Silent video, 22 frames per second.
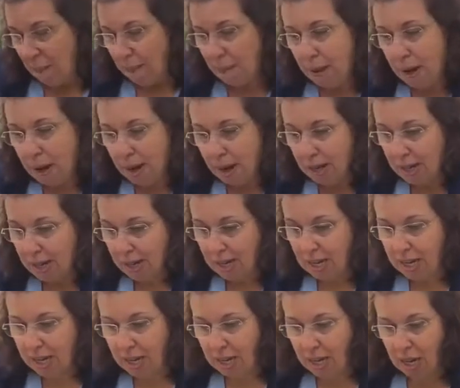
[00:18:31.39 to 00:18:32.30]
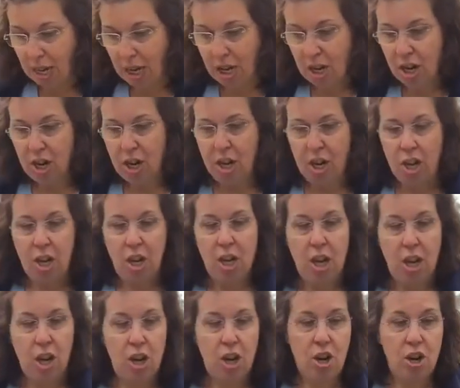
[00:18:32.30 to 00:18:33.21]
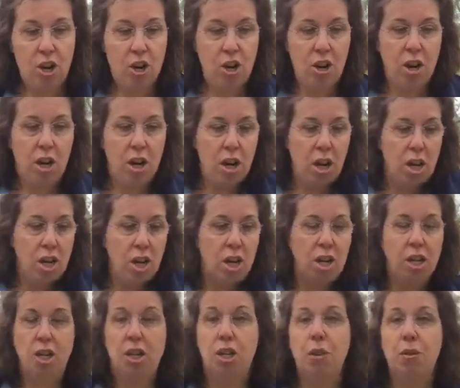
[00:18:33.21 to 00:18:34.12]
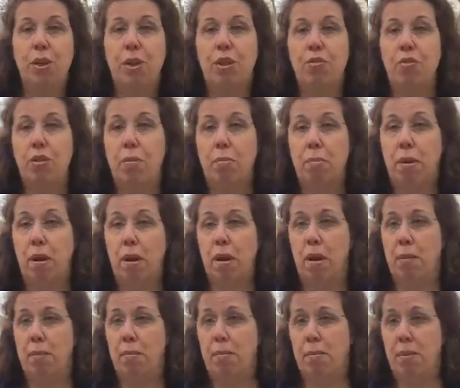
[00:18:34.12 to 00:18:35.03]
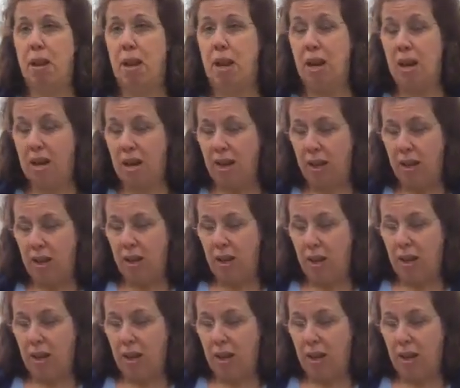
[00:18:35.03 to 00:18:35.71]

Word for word: But her two and three ply